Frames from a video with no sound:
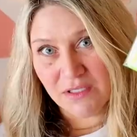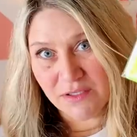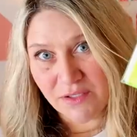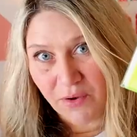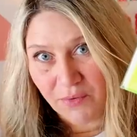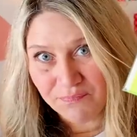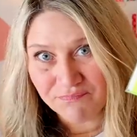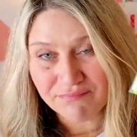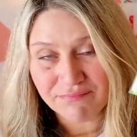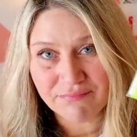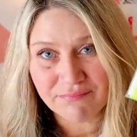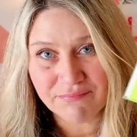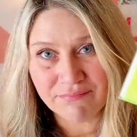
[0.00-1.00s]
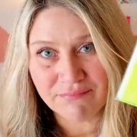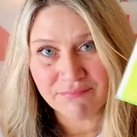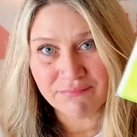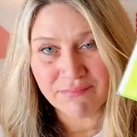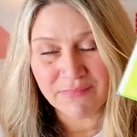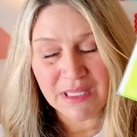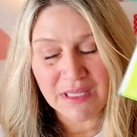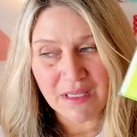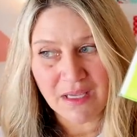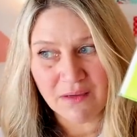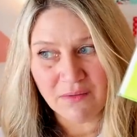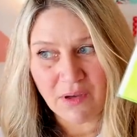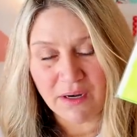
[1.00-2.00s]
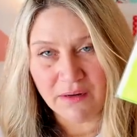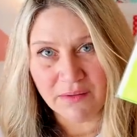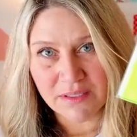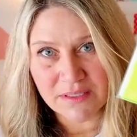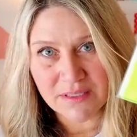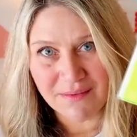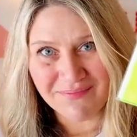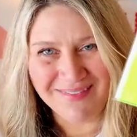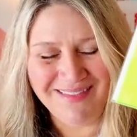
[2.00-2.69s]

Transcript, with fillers: So, I don't know what to say.